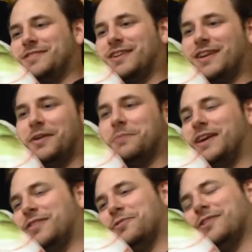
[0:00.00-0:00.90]
You got
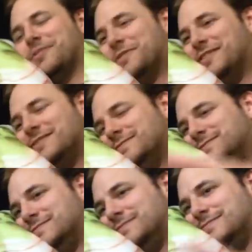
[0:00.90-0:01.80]
this. Help this so one.
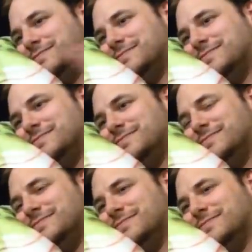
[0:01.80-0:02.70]
four to zero
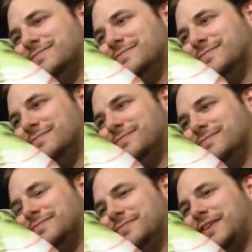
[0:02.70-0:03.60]
to three.
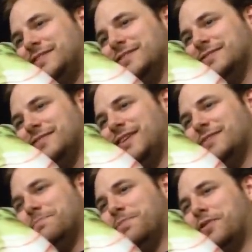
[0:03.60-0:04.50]
That's a uh,
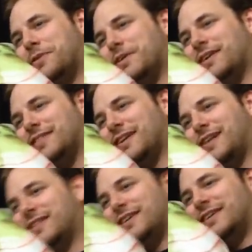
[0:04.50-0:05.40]
that's a uh, Pokemon thing,
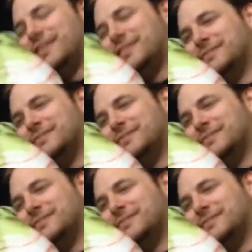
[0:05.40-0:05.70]
I think.